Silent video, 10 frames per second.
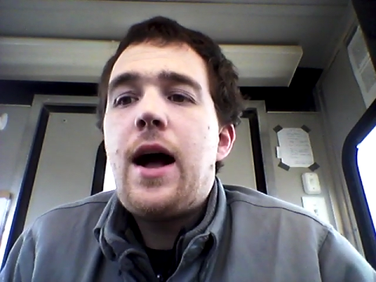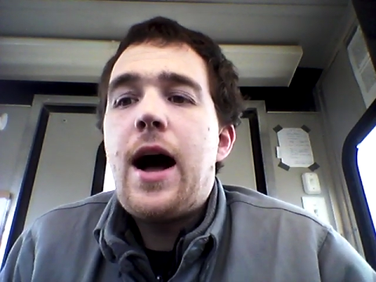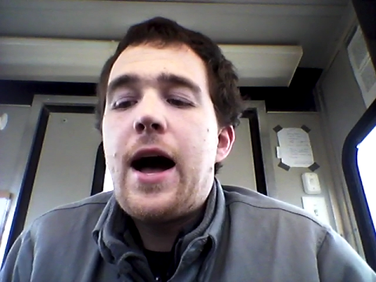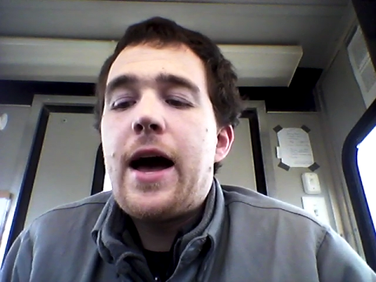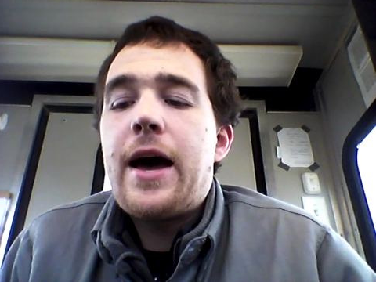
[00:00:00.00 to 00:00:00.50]

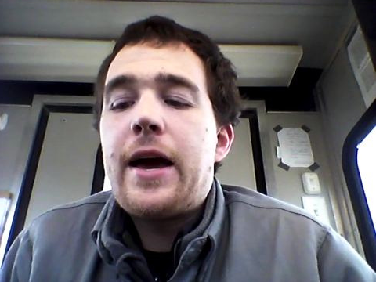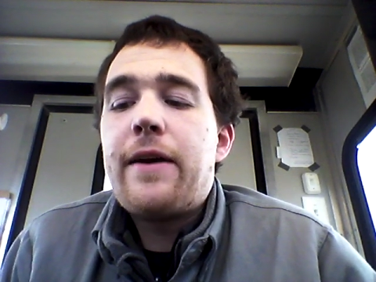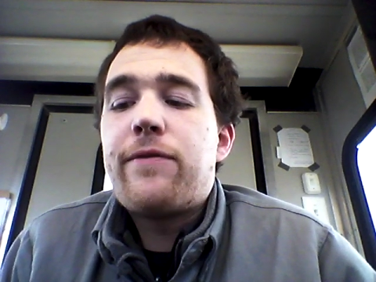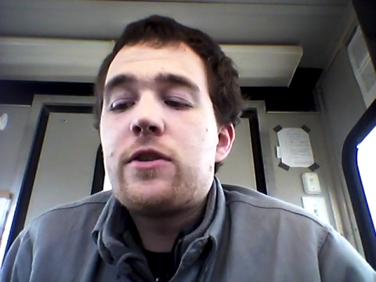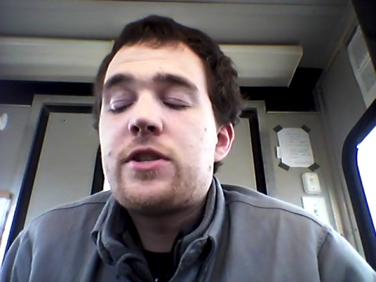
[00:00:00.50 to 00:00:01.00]

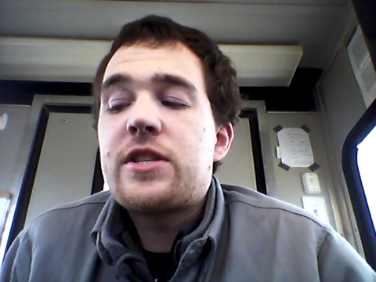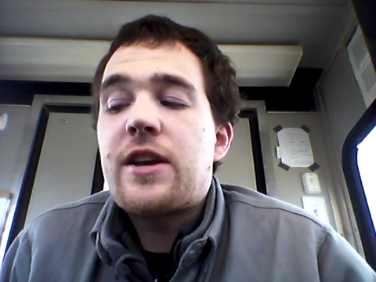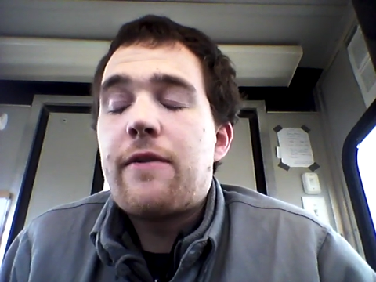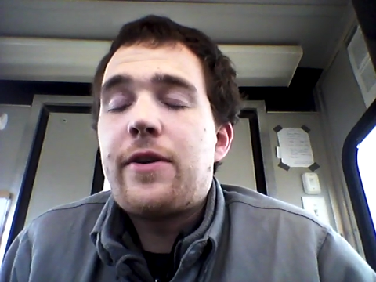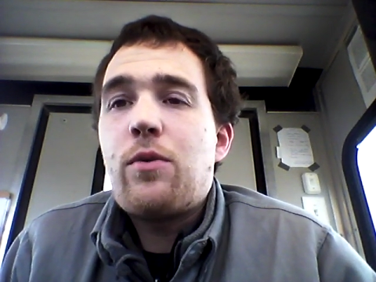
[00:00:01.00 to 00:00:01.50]
I first
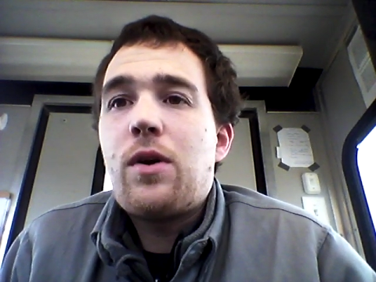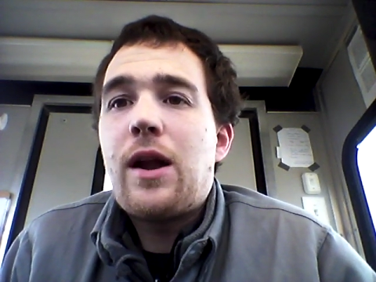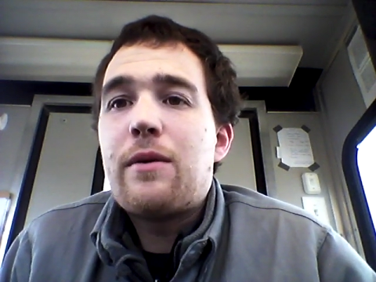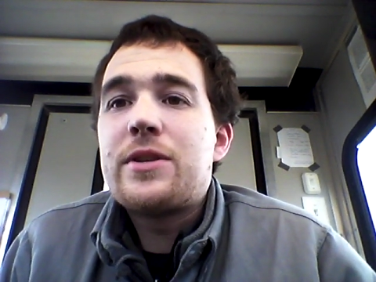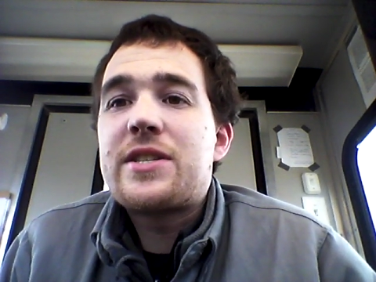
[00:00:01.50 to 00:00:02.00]
discovered it
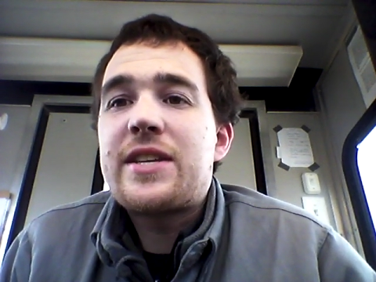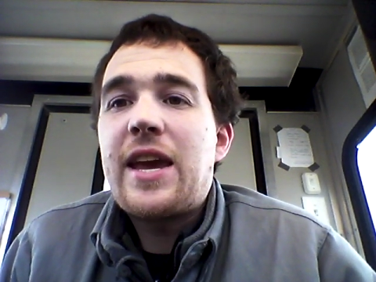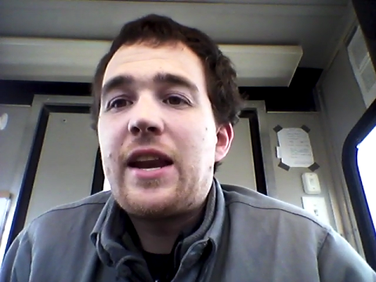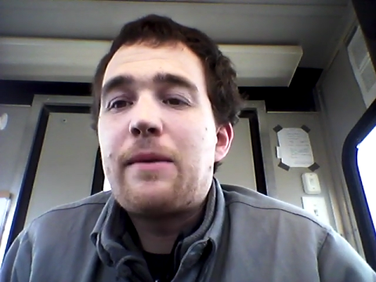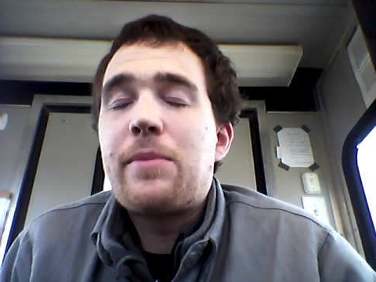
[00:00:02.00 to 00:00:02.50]
while I was
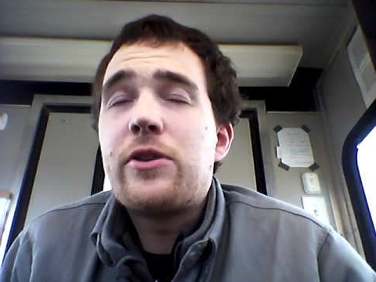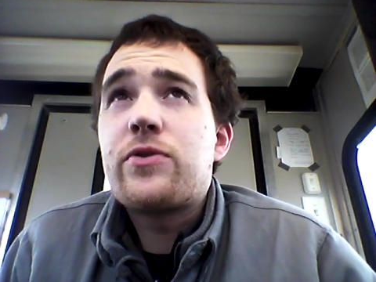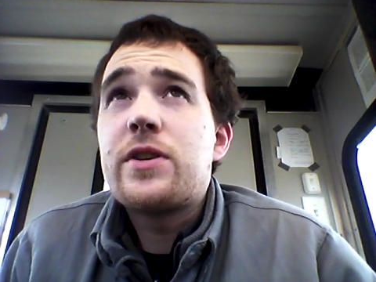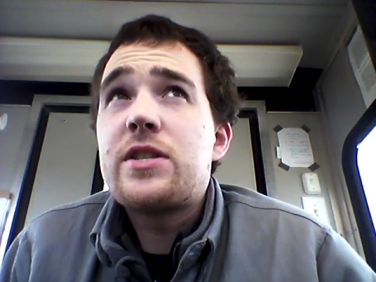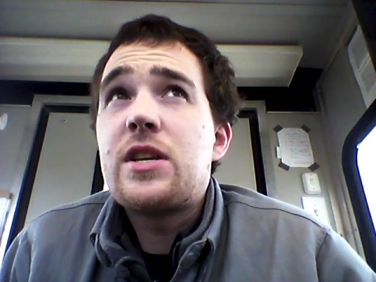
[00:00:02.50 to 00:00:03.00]
scanning
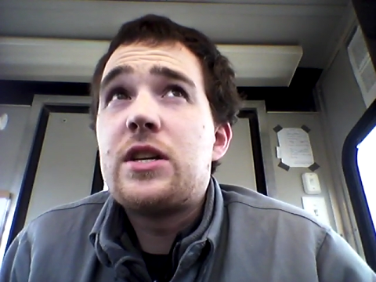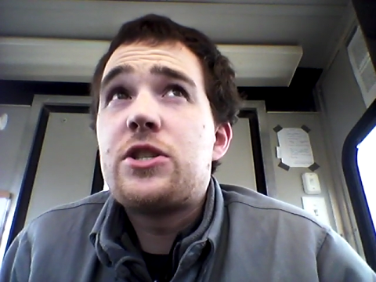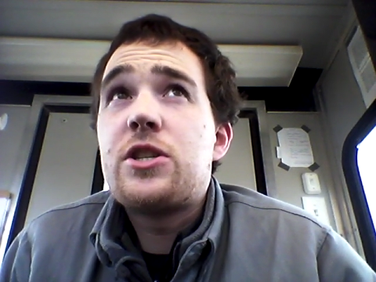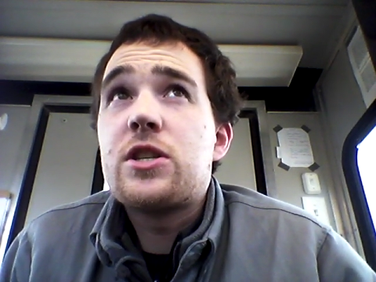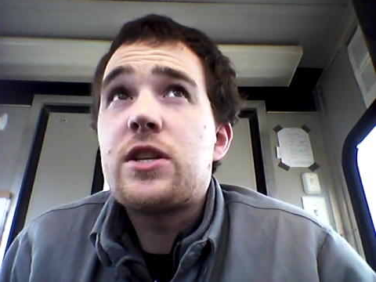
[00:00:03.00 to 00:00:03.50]
Pinterest, and
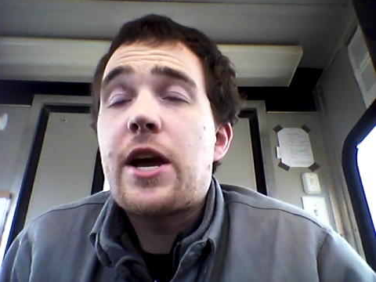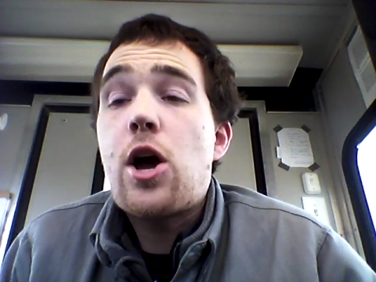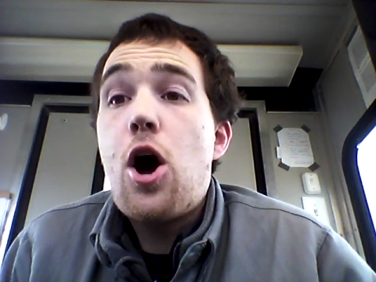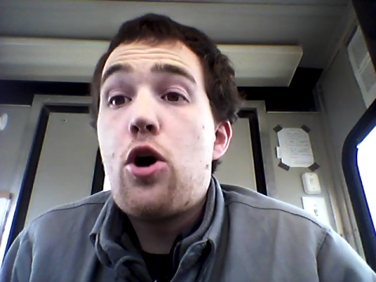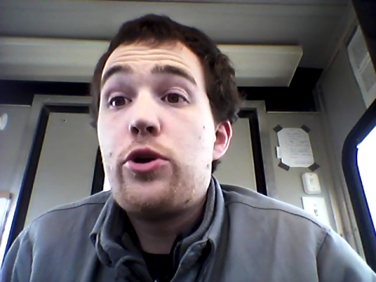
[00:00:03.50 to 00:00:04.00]
it's just like,
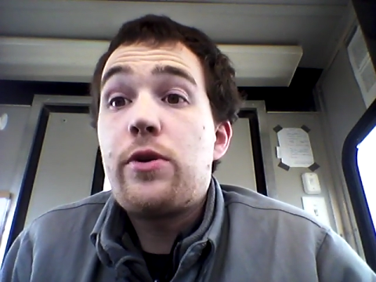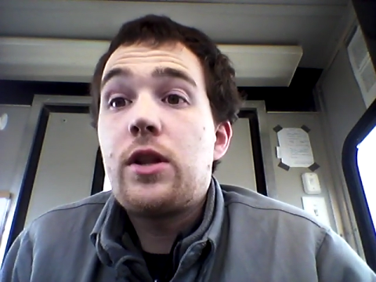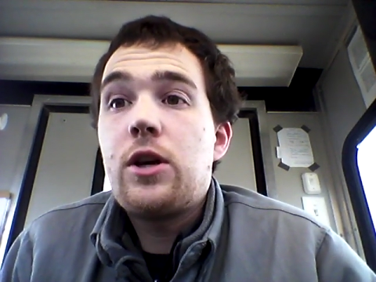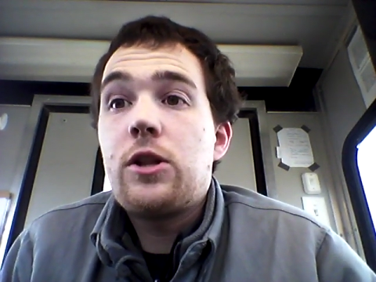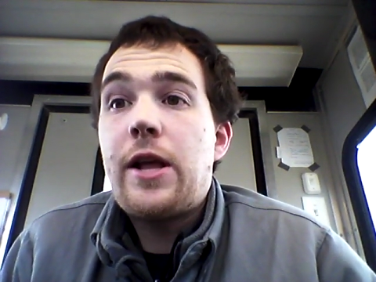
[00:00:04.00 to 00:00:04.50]
oh, you
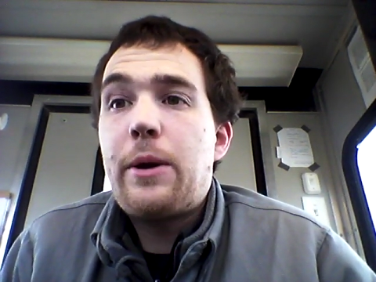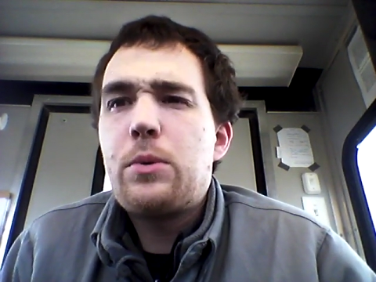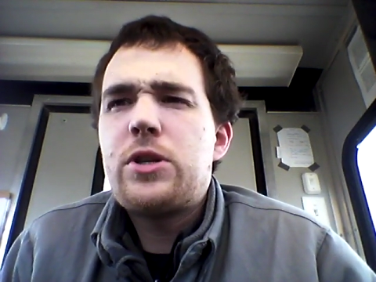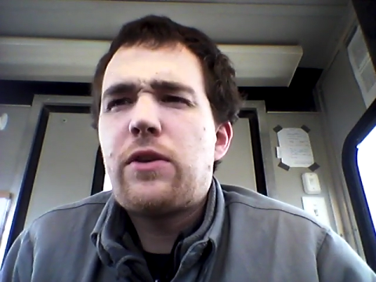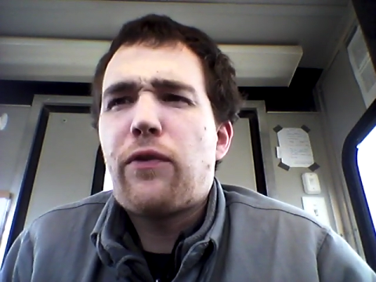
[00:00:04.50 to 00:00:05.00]
can learn
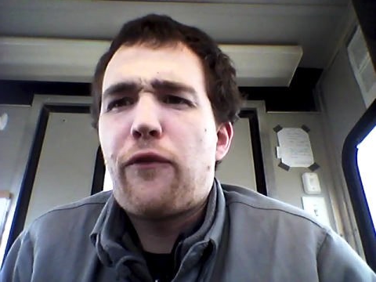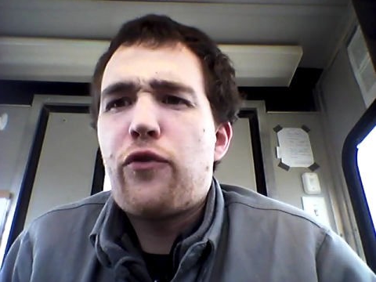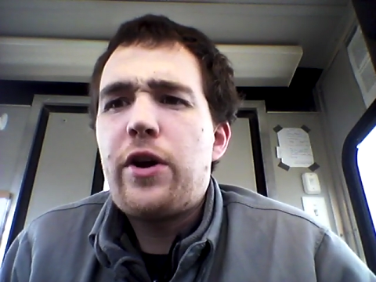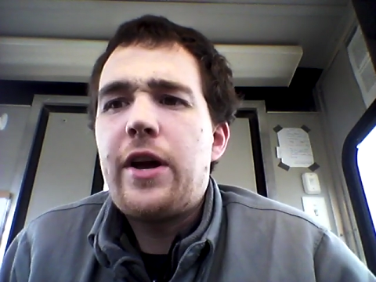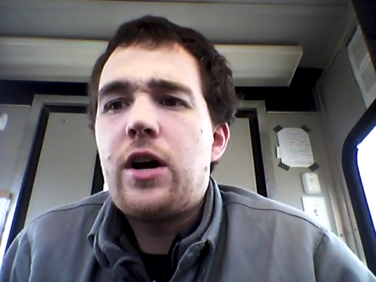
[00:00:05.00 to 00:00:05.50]
languages for
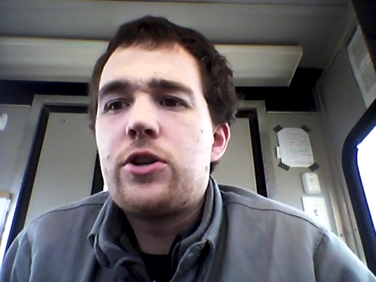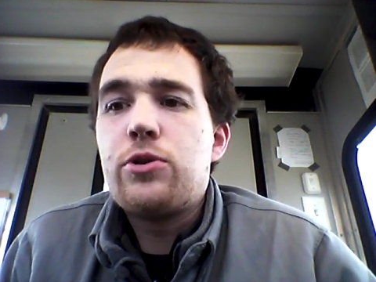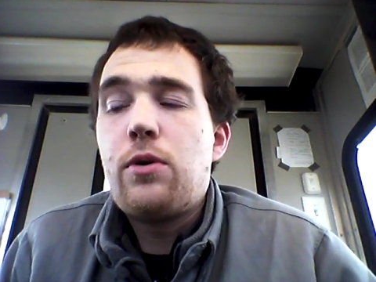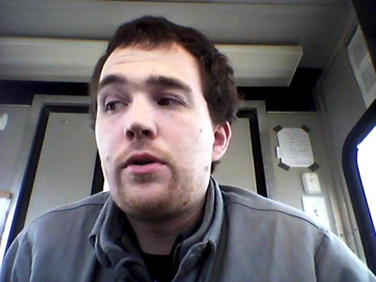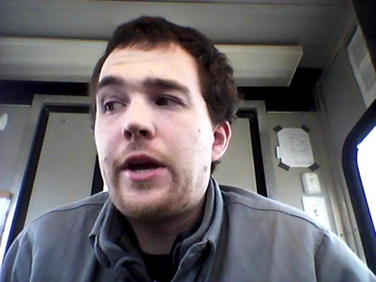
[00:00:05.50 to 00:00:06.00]
free on
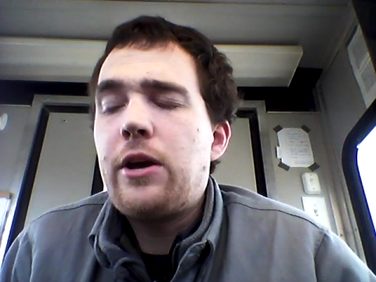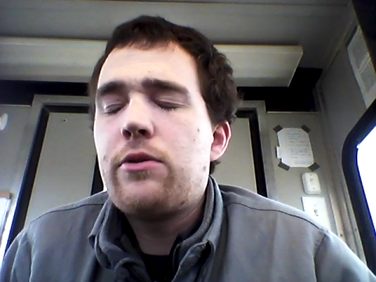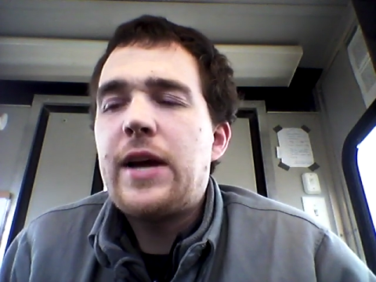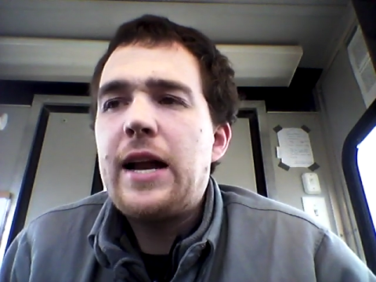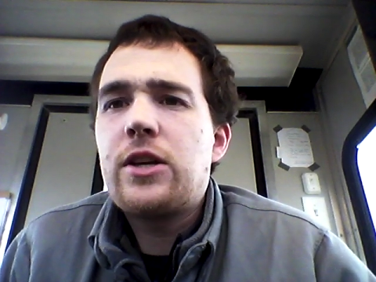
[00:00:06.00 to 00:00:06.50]

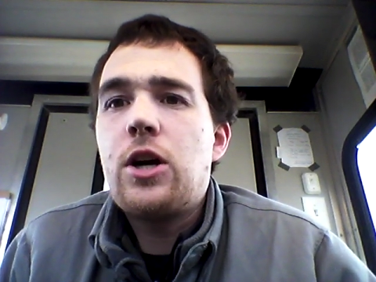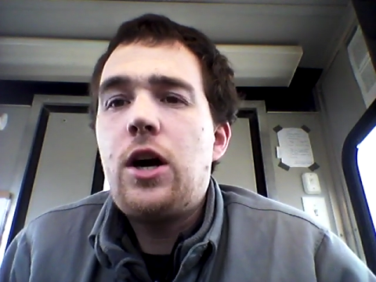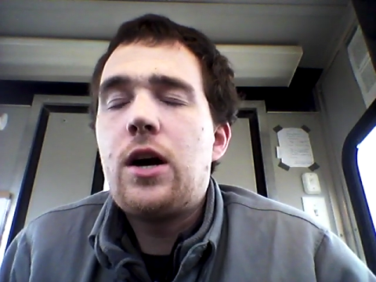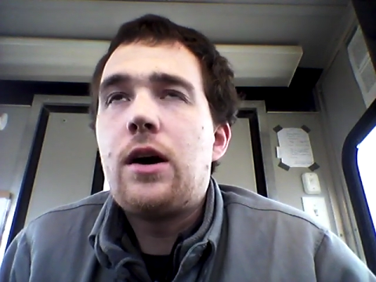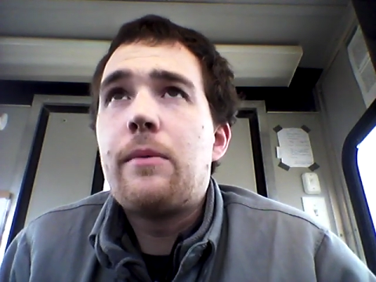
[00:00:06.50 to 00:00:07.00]

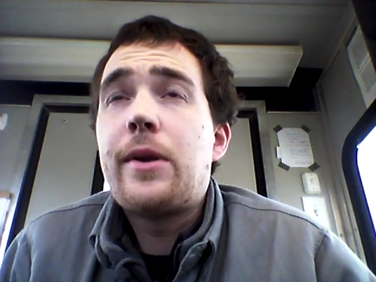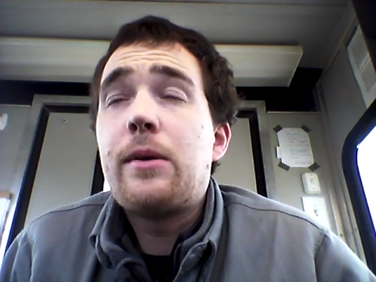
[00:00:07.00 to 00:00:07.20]
Duolingo.com.